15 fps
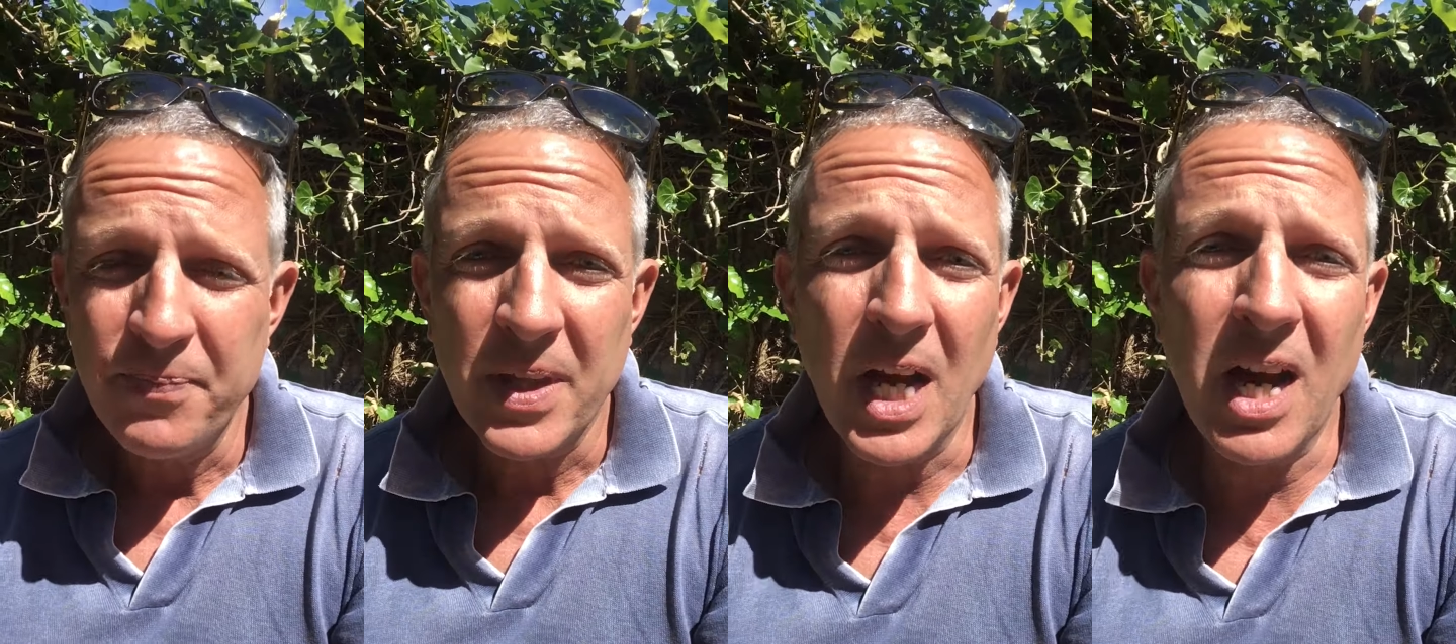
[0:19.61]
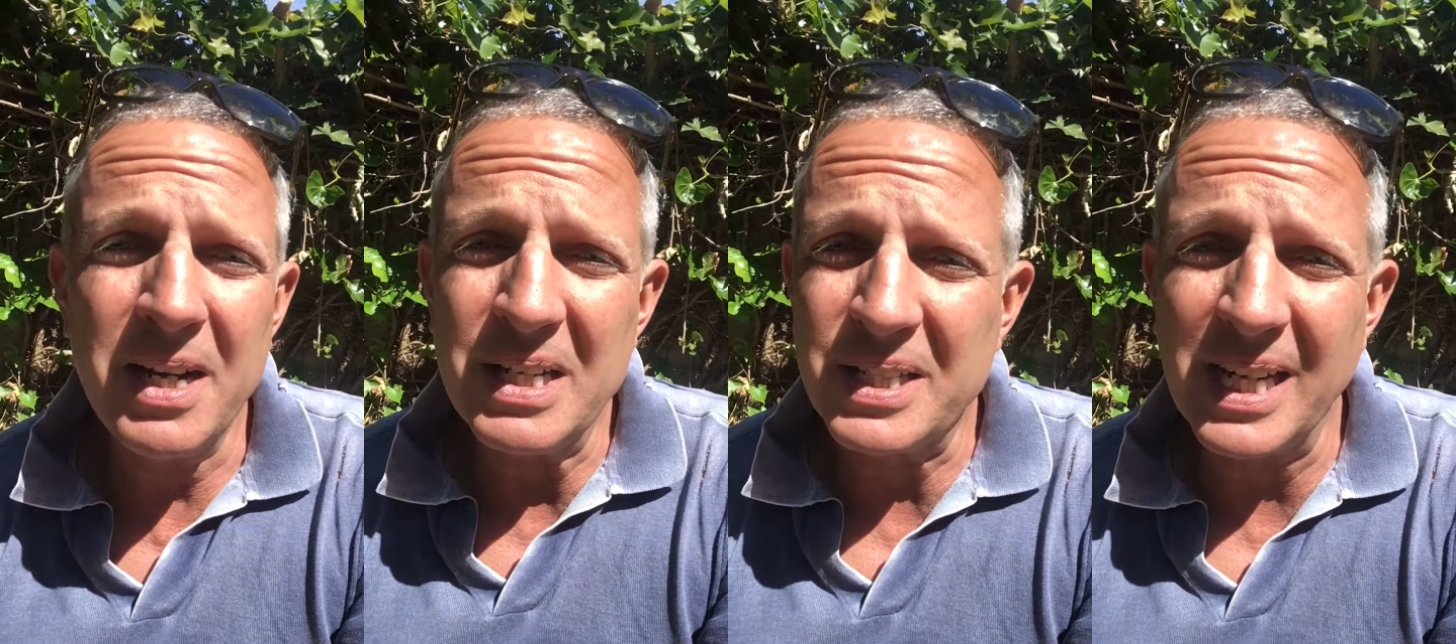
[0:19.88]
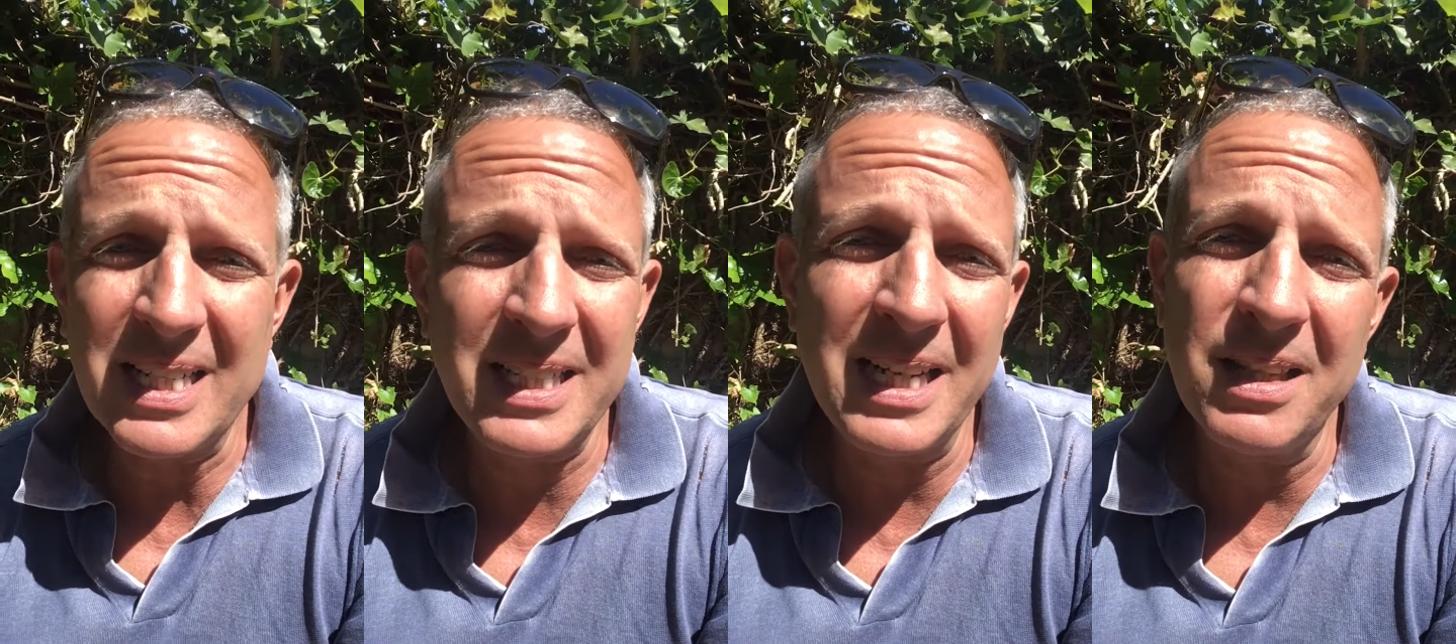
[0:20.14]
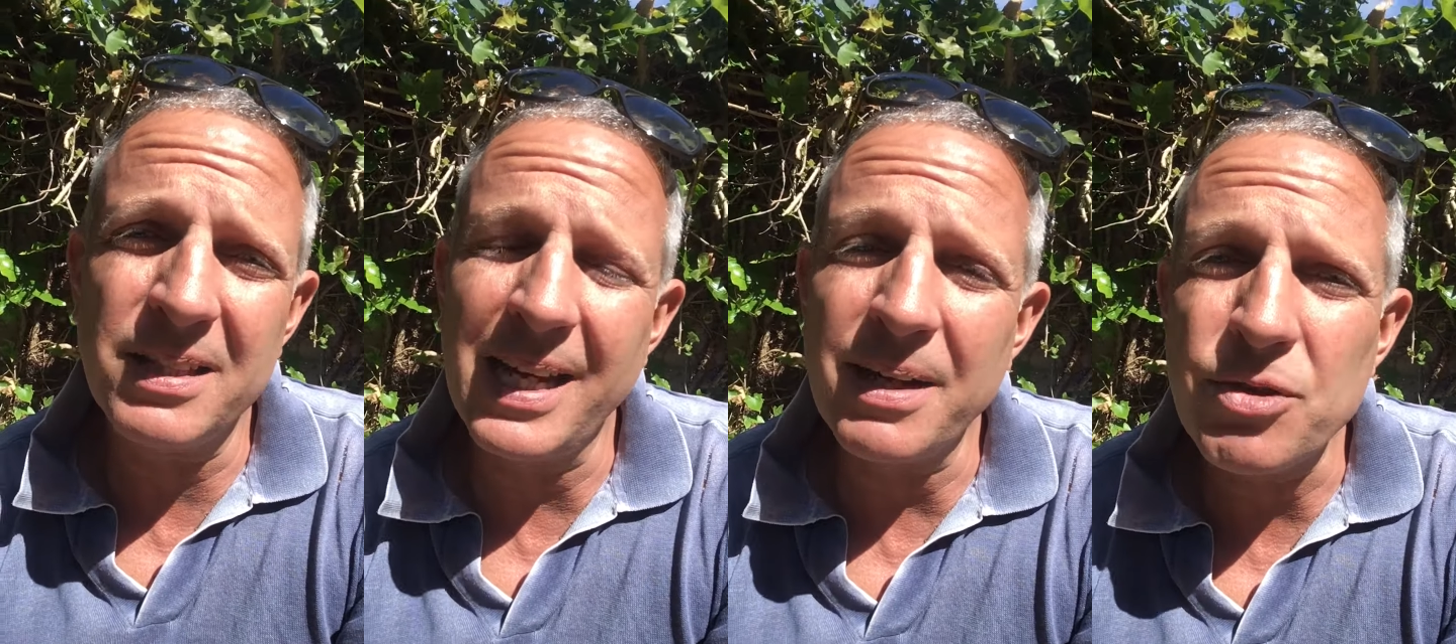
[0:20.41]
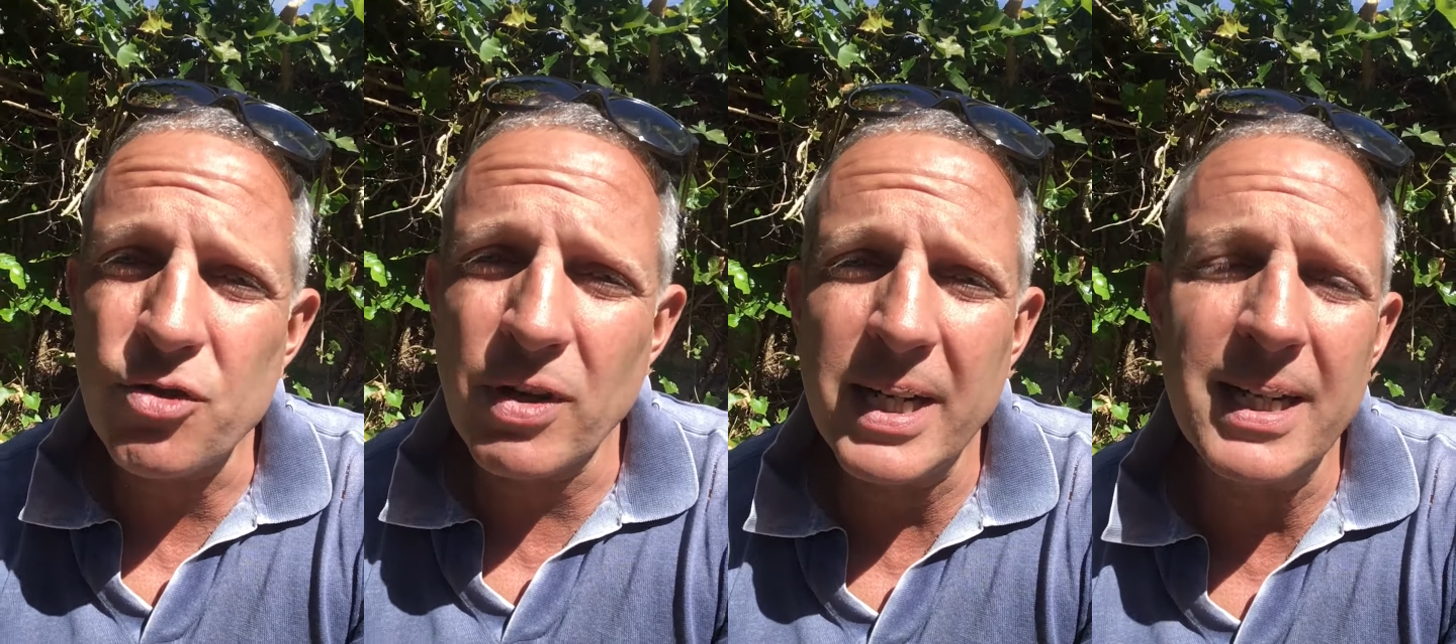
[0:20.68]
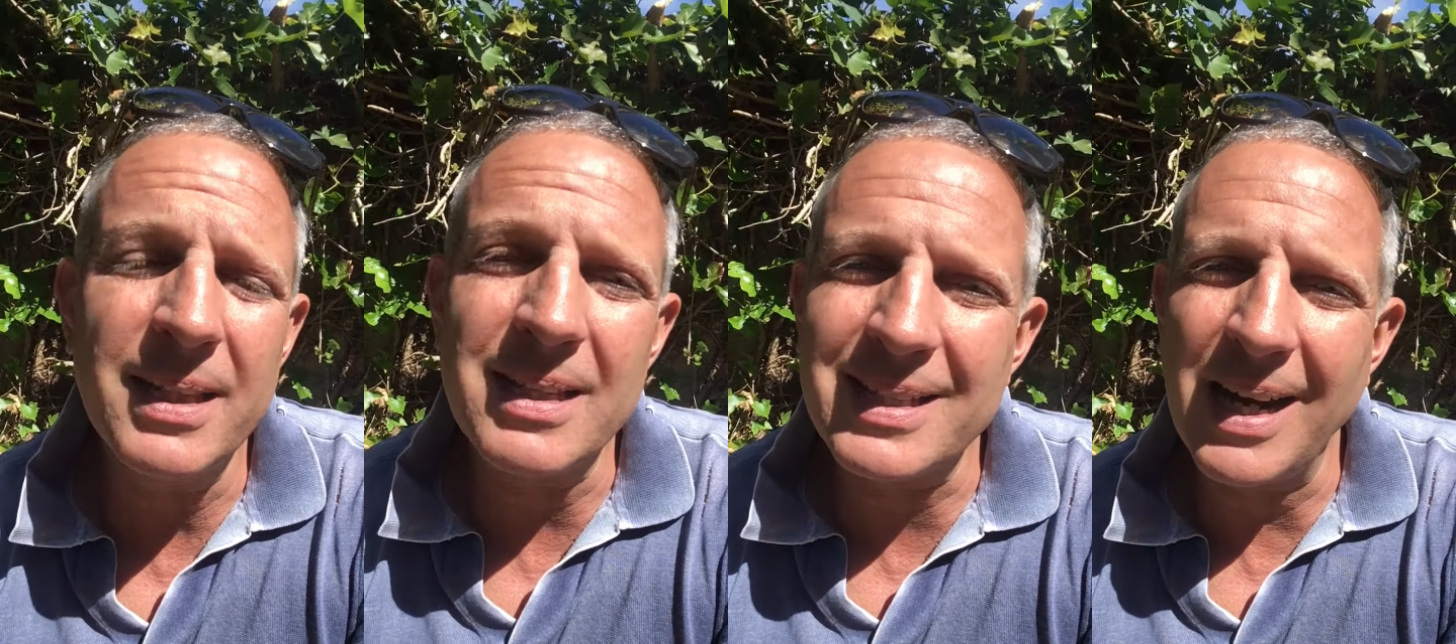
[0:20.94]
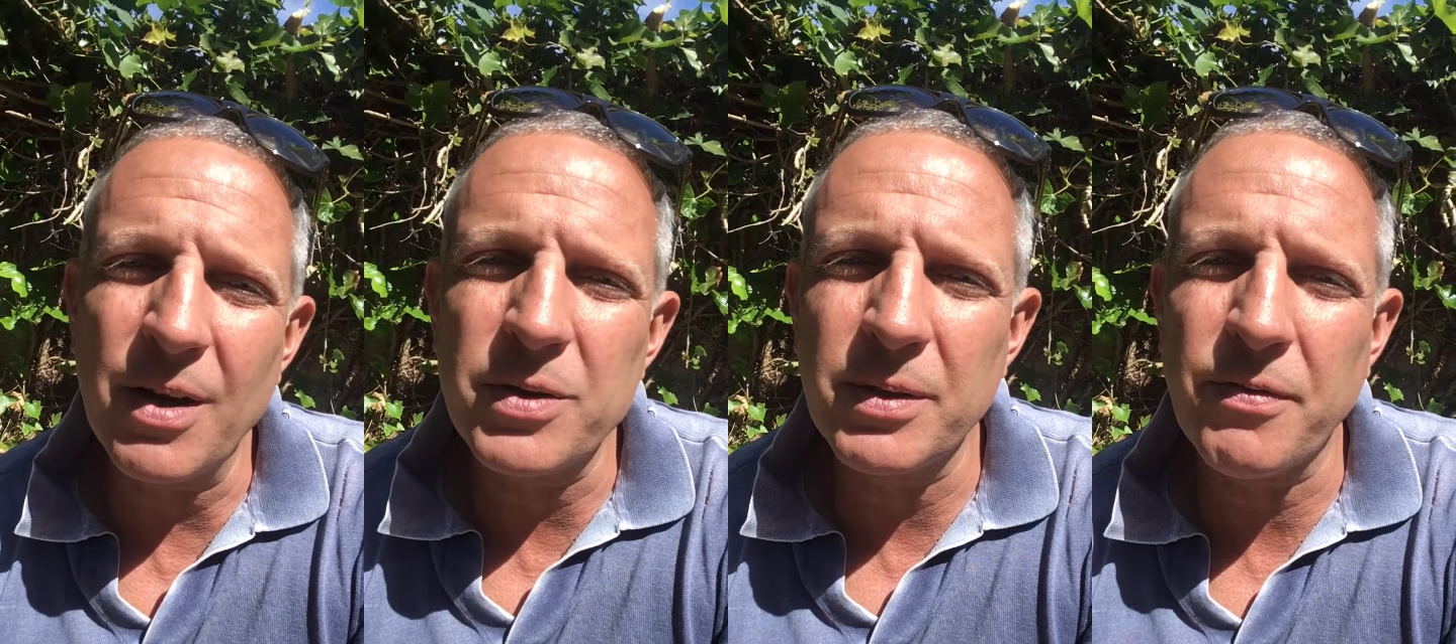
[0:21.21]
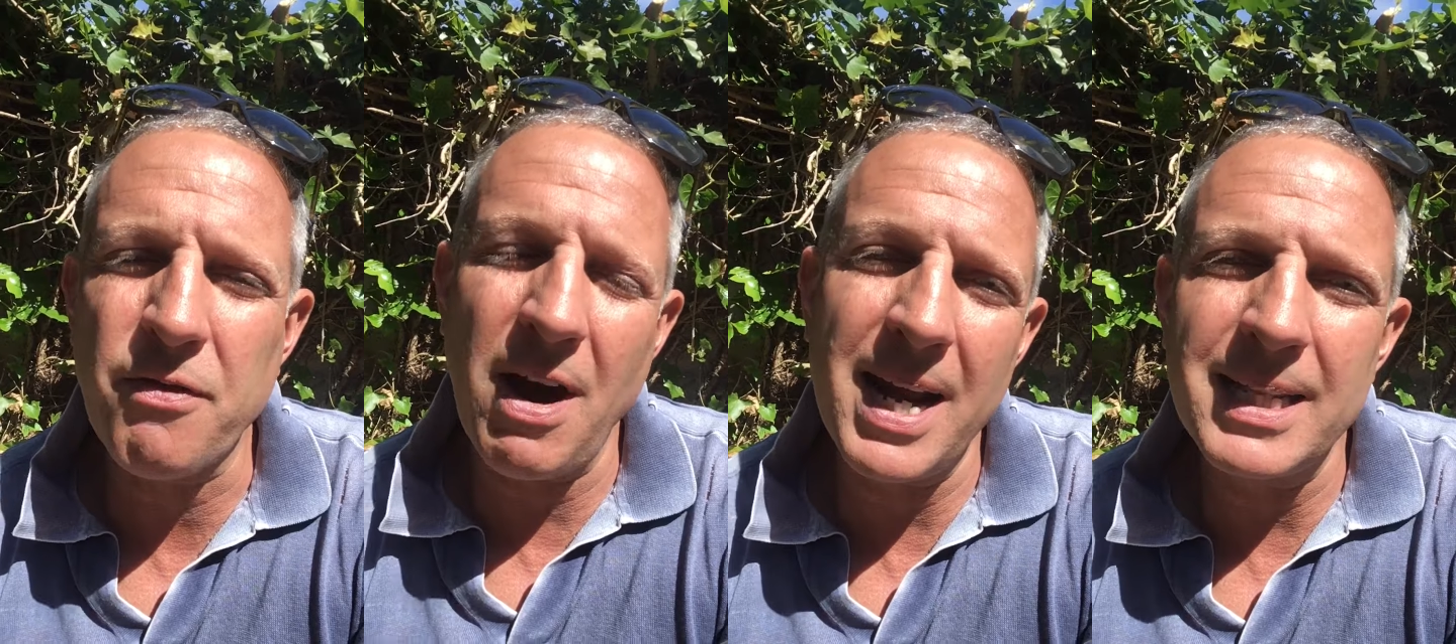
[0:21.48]
early 16th century in the south of
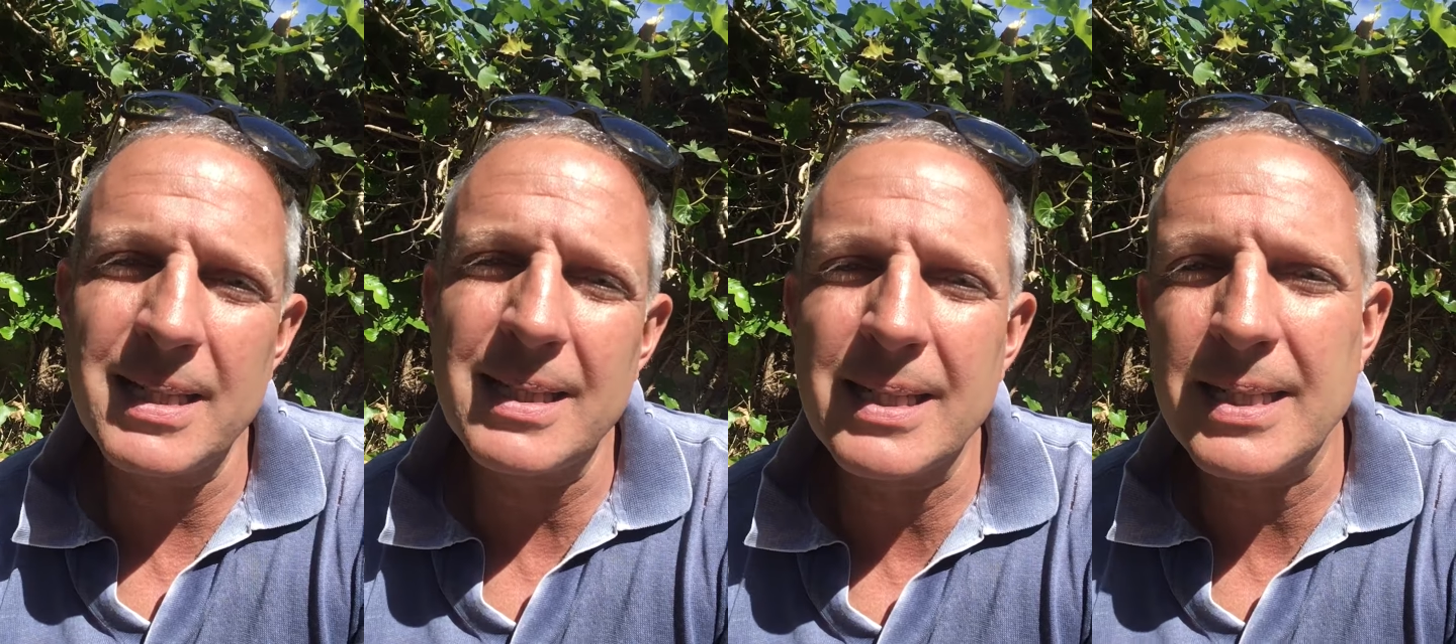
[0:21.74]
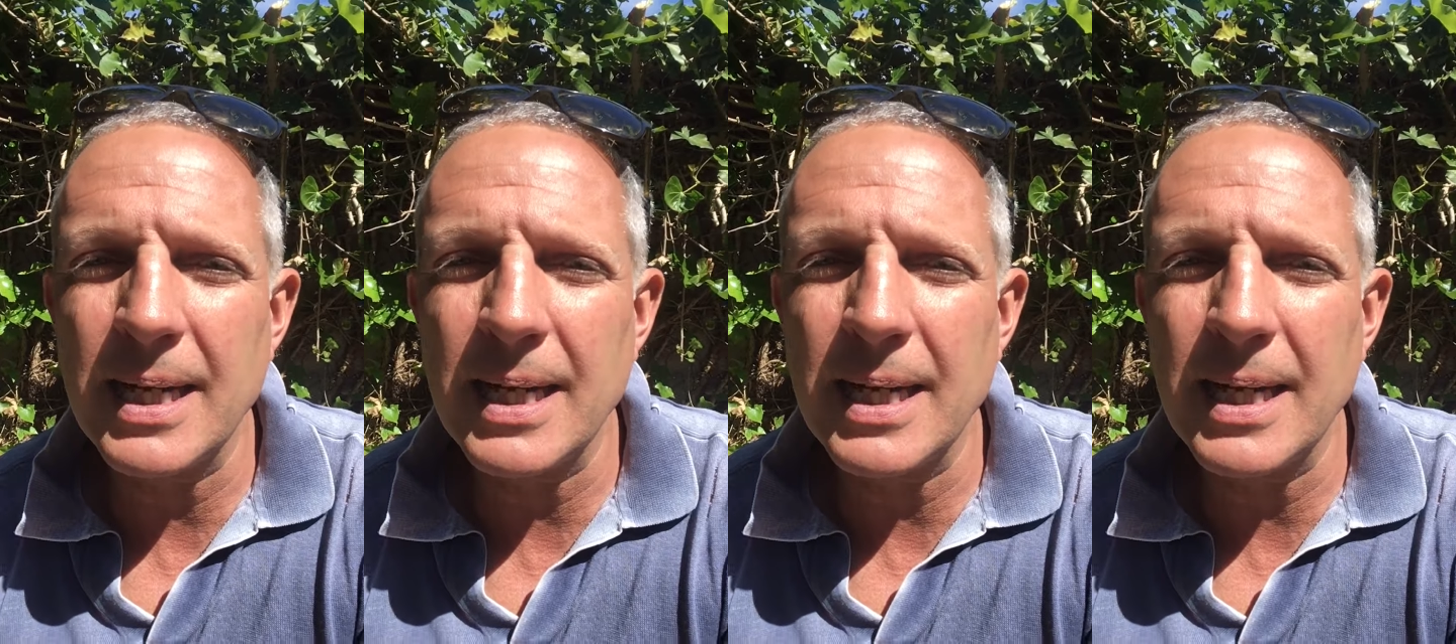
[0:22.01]
France,